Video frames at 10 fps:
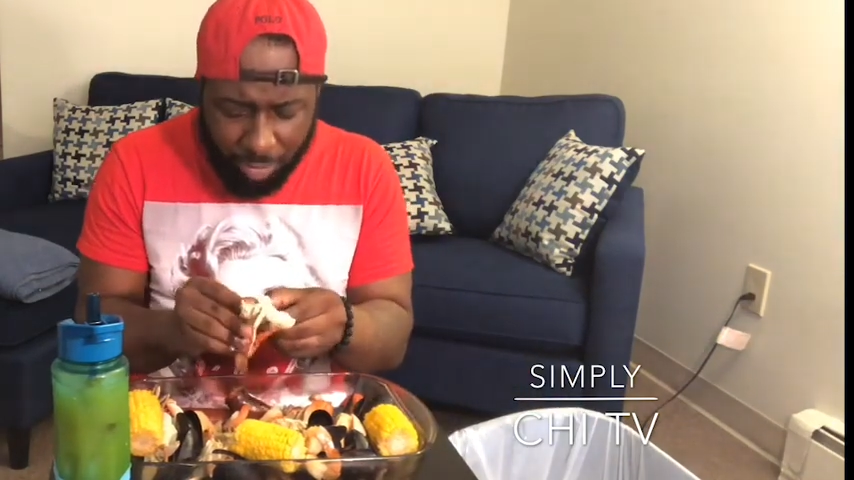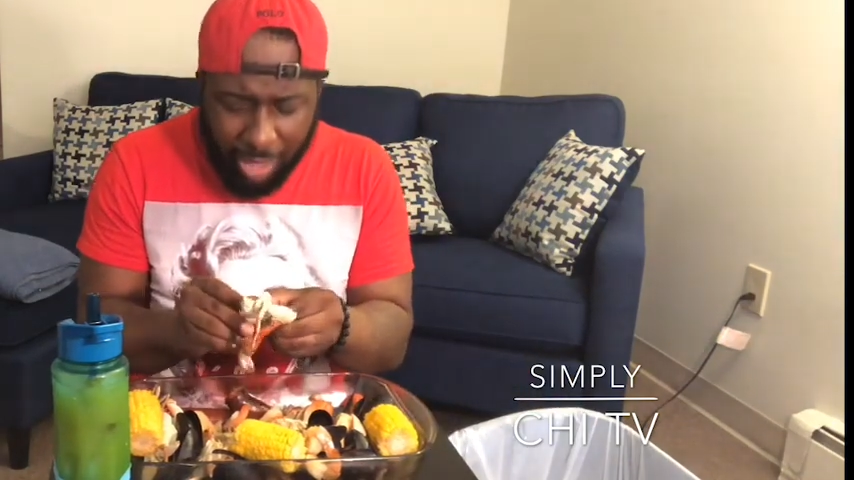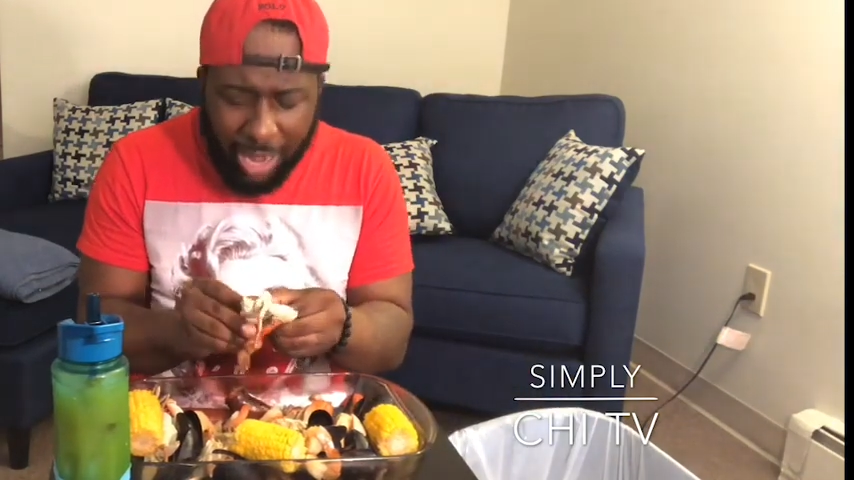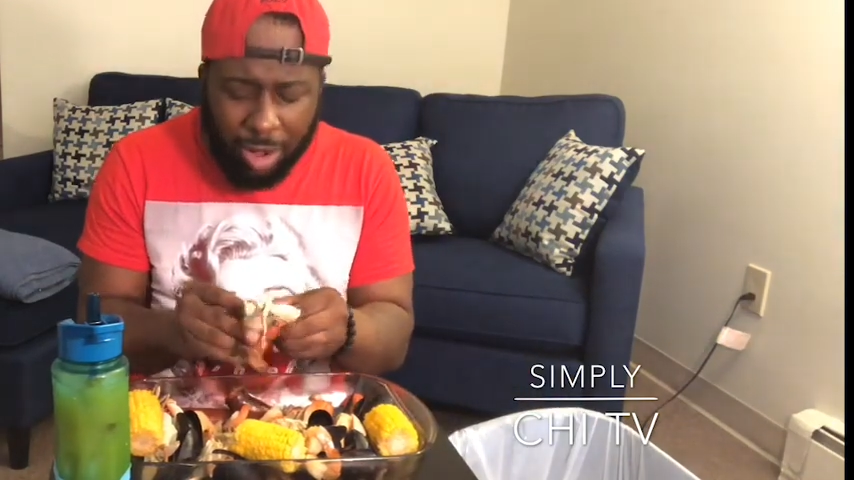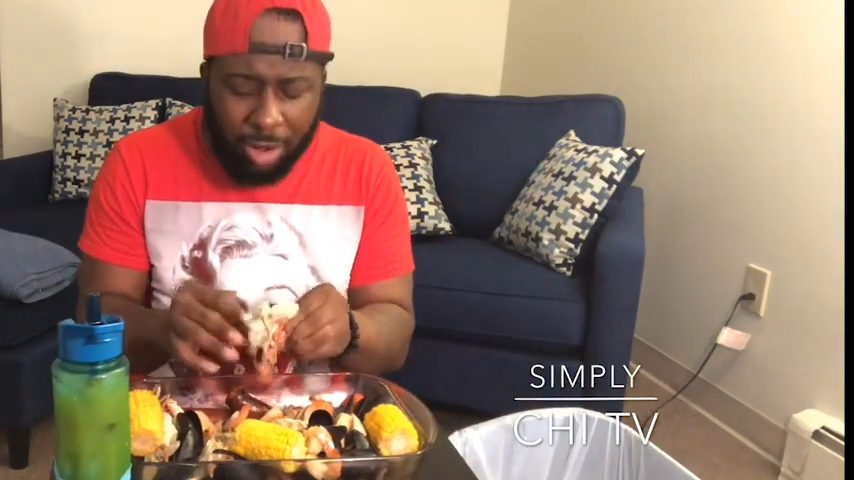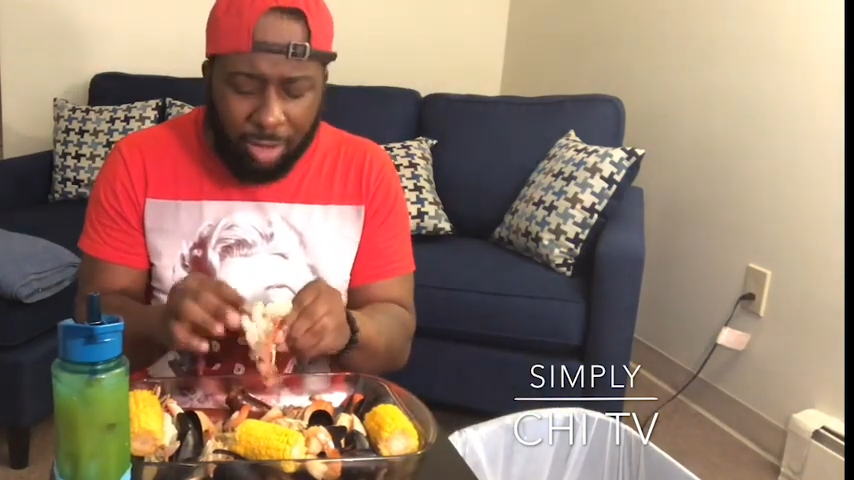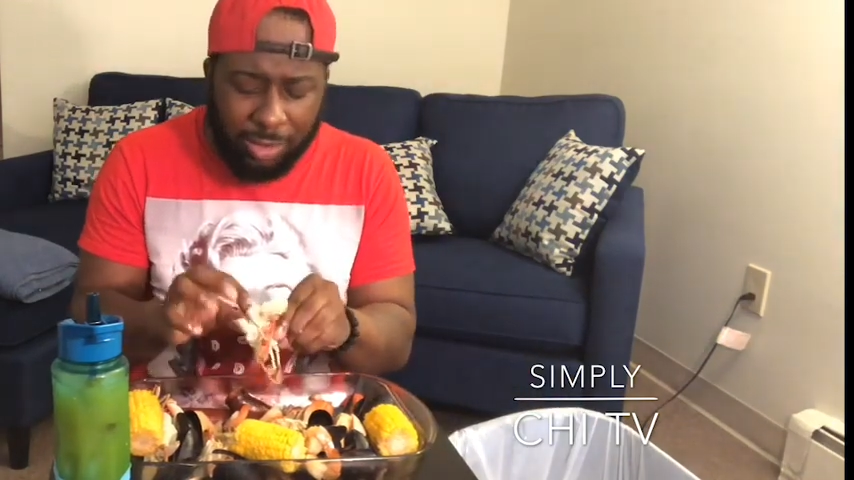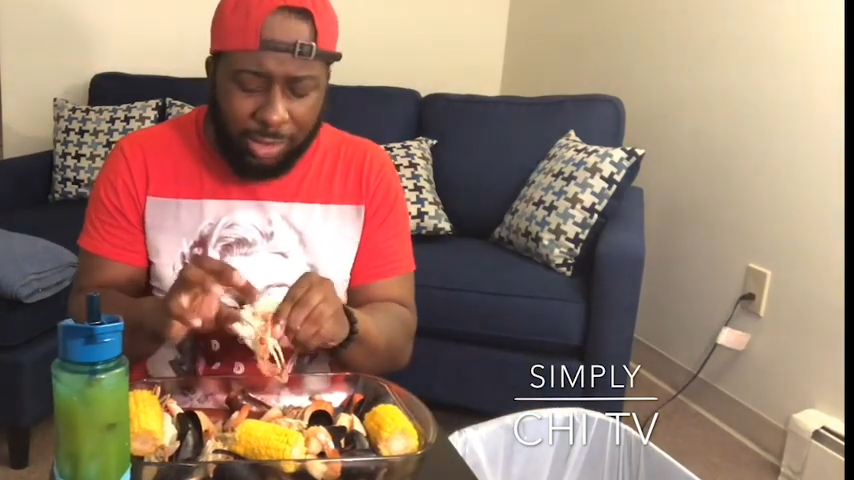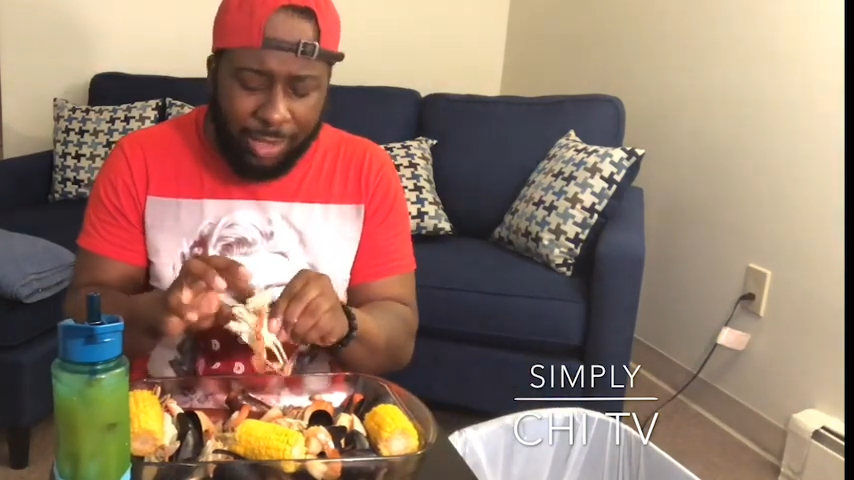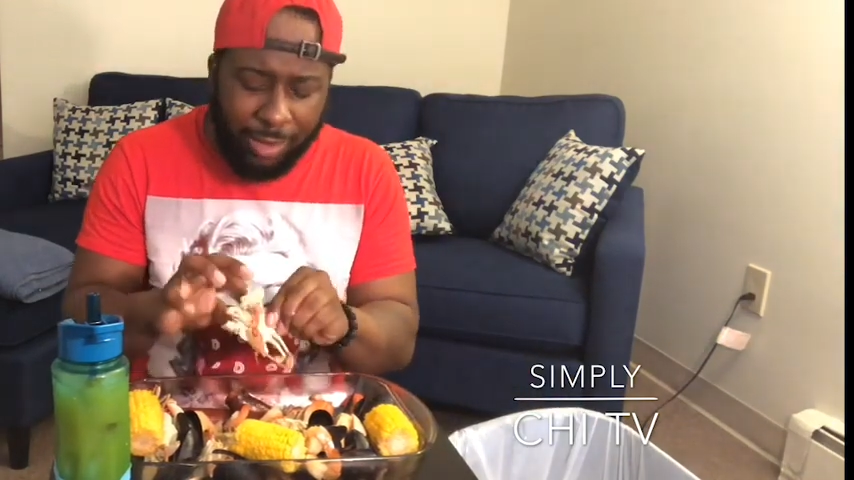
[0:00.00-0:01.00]
I
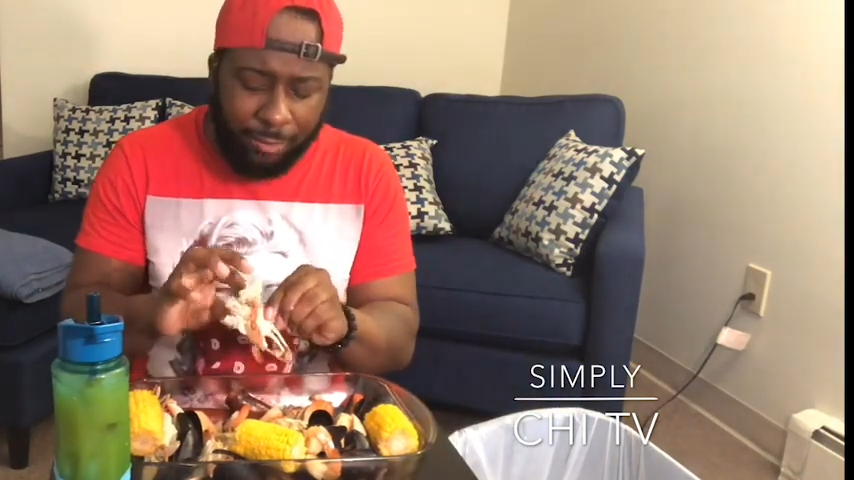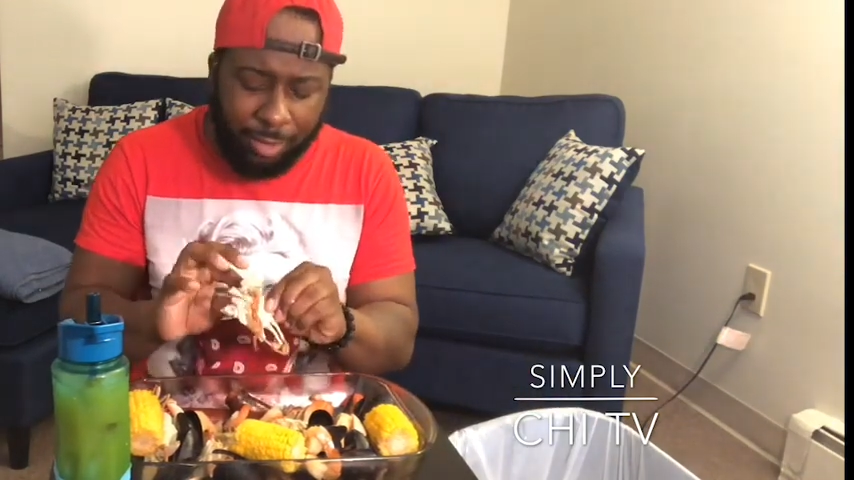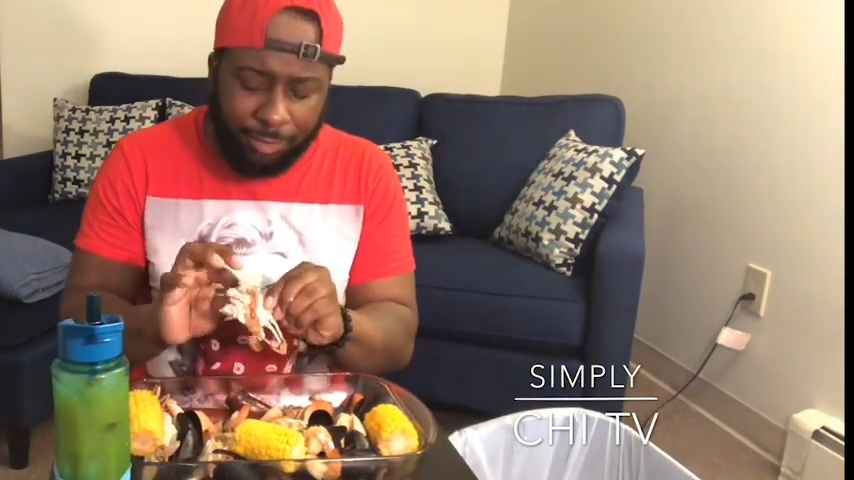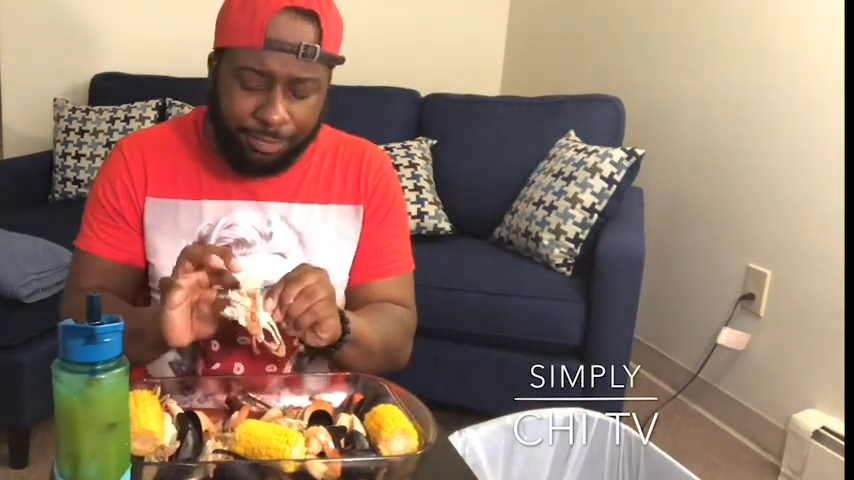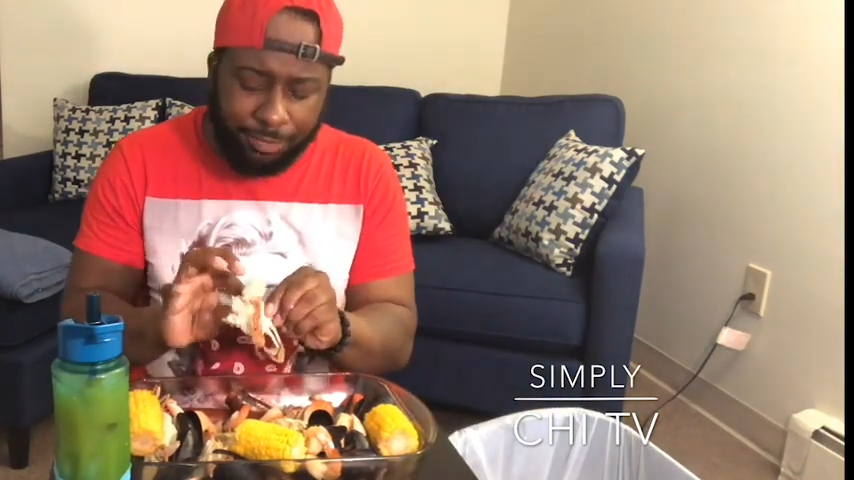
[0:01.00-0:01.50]
hardly never,